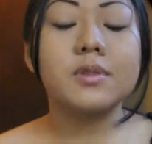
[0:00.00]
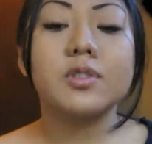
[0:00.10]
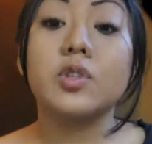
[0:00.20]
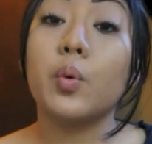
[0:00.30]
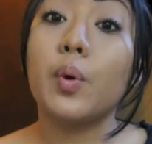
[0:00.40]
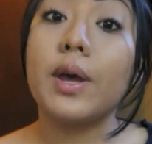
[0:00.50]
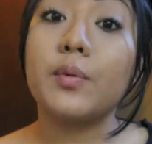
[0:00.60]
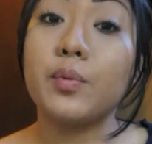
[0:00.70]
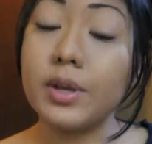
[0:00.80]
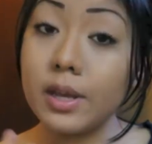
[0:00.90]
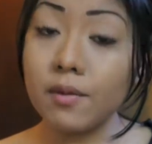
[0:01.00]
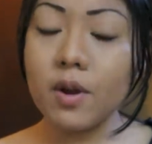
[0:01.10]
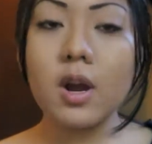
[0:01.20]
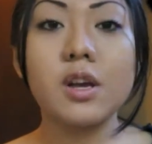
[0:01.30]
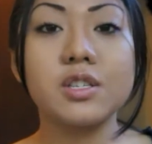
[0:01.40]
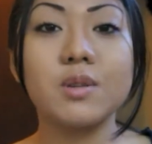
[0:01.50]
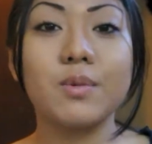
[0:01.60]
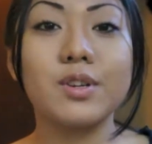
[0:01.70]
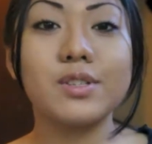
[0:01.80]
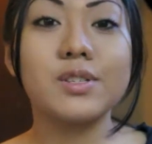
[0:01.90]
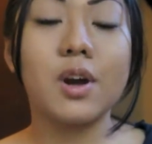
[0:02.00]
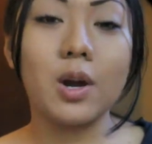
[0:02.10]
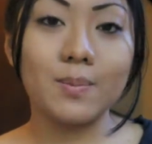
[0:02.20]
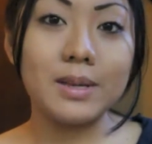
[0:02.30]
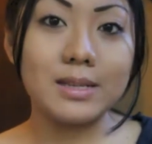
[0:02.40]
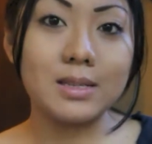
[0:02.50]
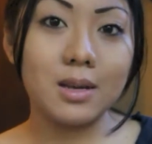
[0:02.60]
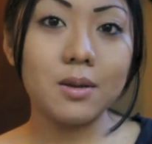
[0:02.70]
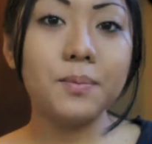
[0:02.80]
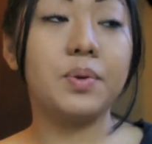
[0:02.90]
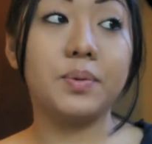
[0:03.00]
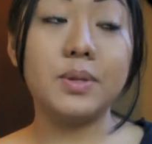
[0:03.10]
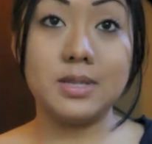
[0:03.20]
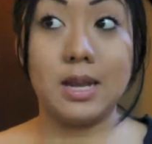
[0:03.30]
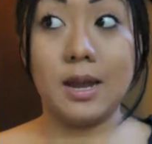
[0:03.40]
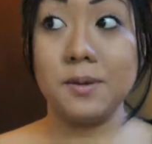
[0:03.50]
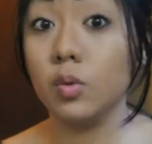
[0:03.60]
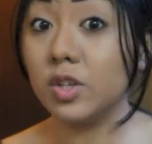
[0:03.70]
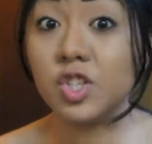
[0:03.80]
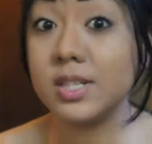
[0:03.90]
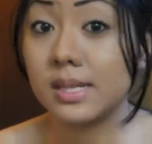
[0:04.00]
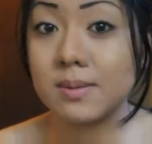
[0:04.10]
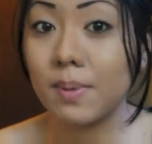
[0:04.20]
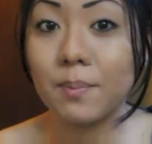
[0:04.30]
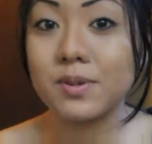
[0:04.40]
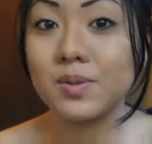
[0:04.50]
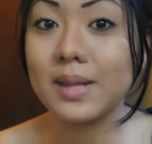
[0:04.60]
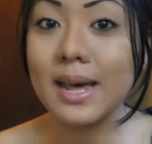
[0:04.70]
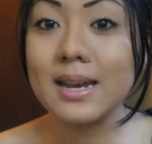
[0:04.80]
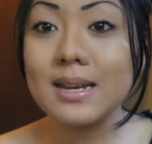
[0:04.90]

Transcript: So when we give our customers our pizza, we will say, you want cheeses and peppers with that?